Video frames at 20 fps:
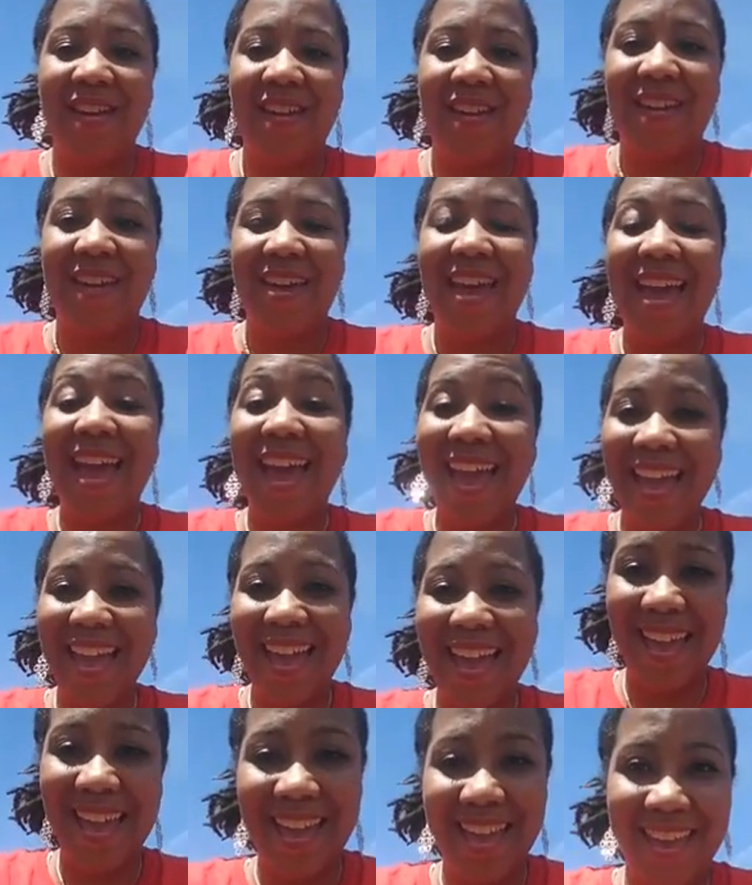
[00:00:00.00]

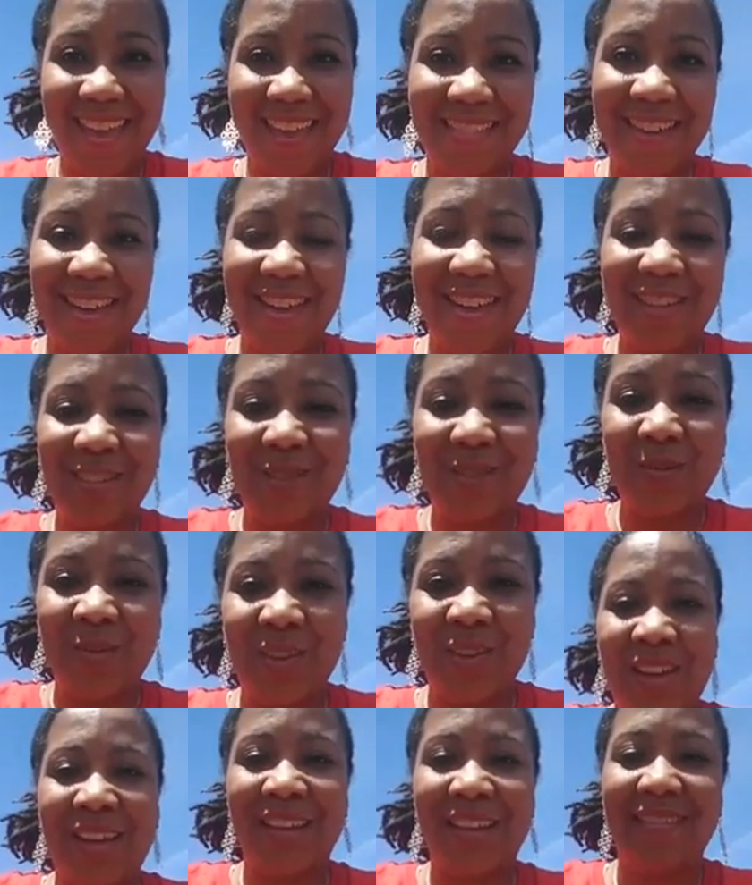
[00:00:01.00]
Hey, there's
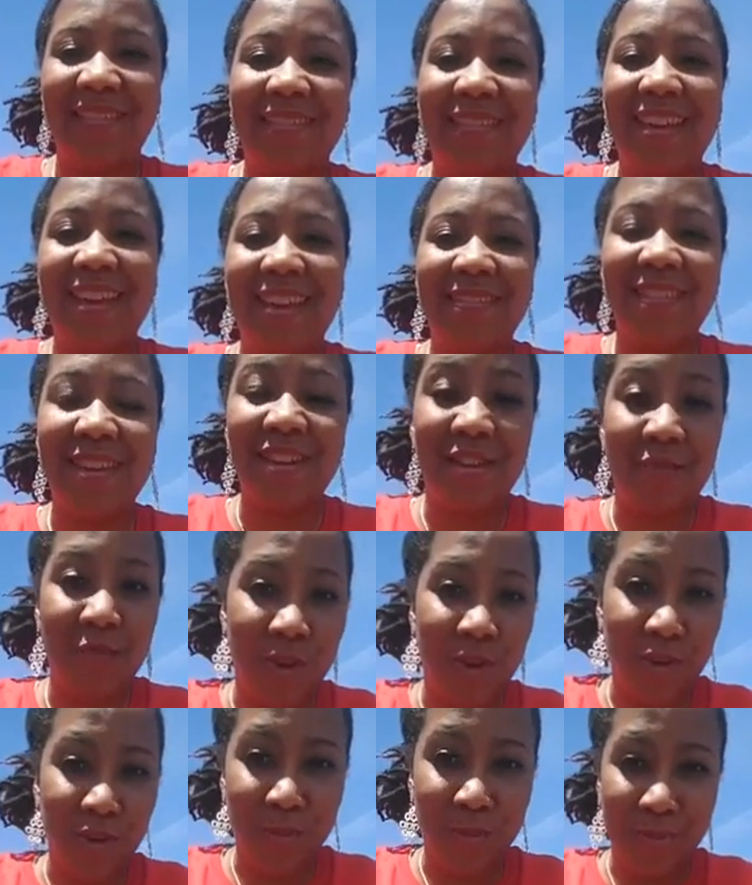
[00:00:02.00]
one, and there
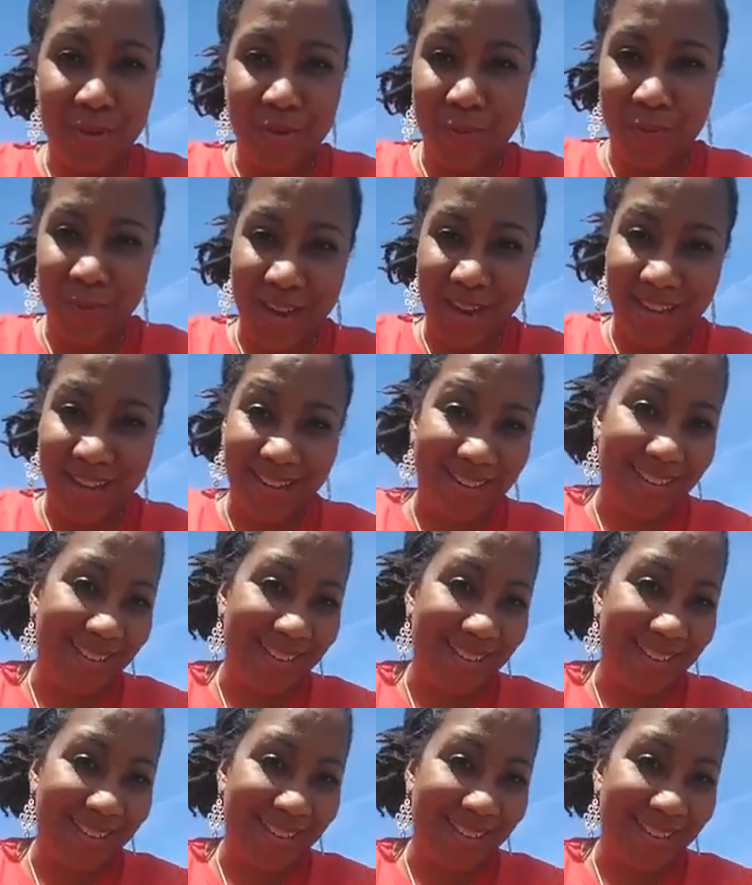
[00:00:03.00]
will be one.